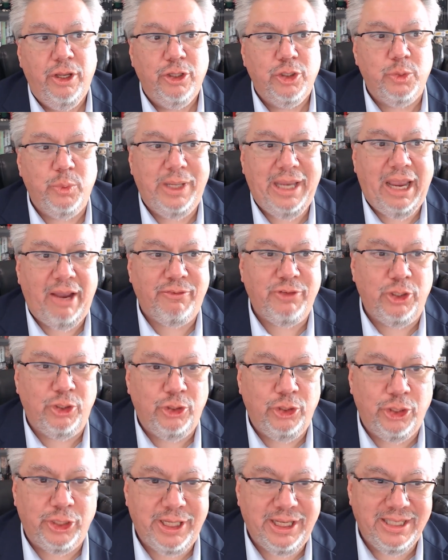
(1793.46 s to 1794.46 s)
So we have to
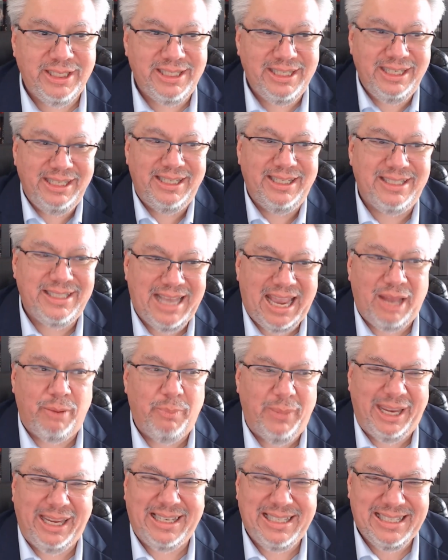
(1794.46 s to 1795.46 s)
look and see, does that
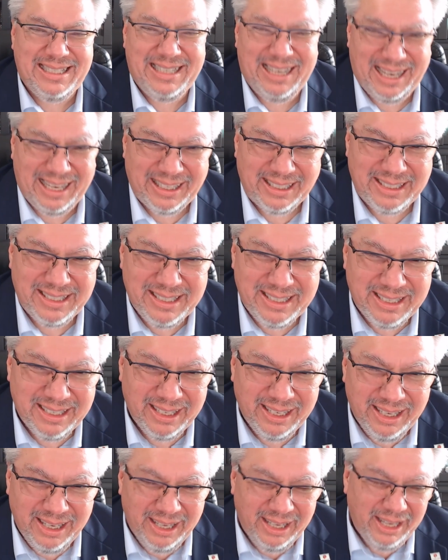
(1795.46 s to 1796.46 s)
make sense?
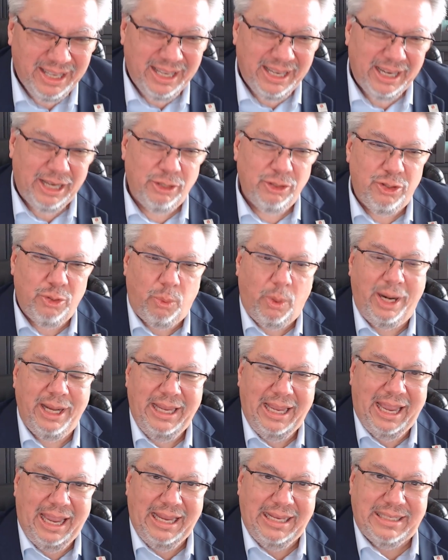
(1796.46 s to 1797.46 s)
In
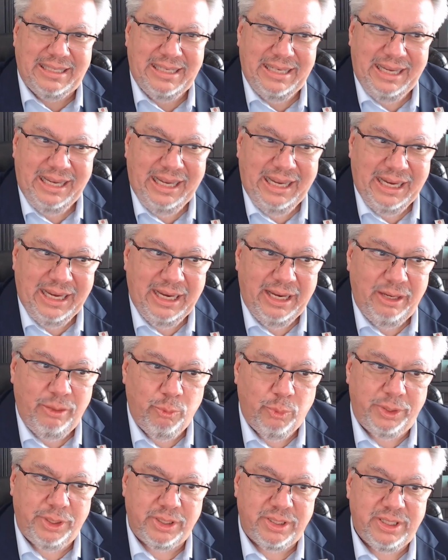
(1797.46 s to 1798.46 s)

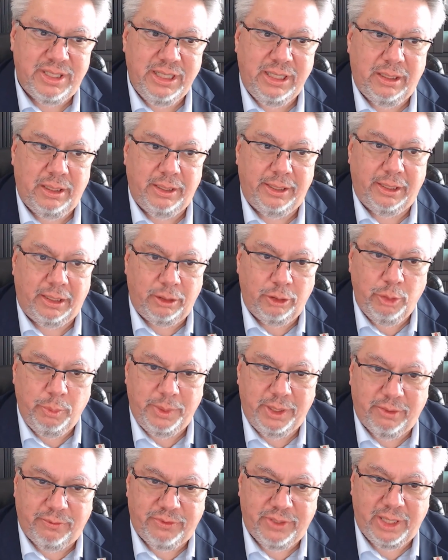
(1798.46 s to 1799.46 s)
2018, when the steel and
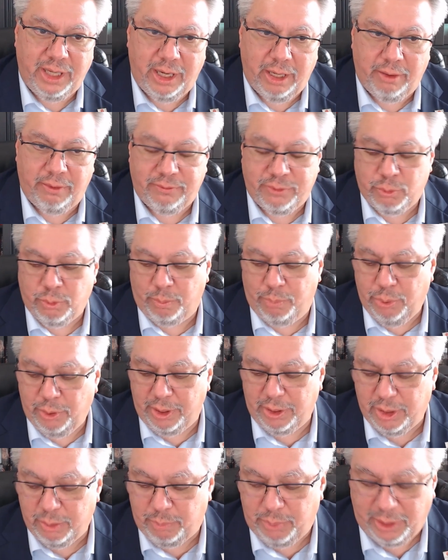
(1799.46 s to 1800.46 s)
aluminum tariffs were
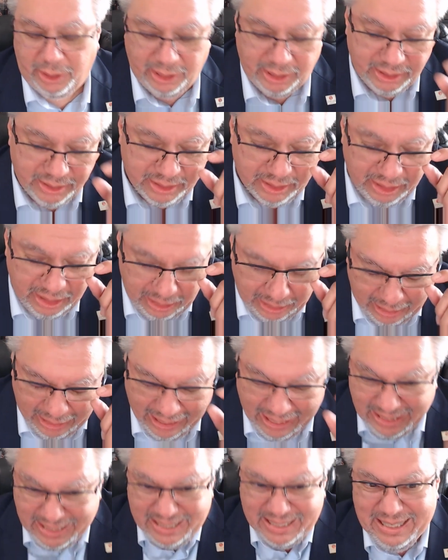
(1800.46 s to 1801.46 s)
put into place,
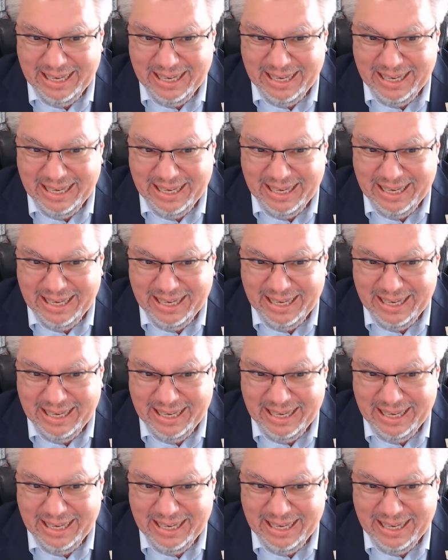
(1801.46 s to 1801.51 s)
it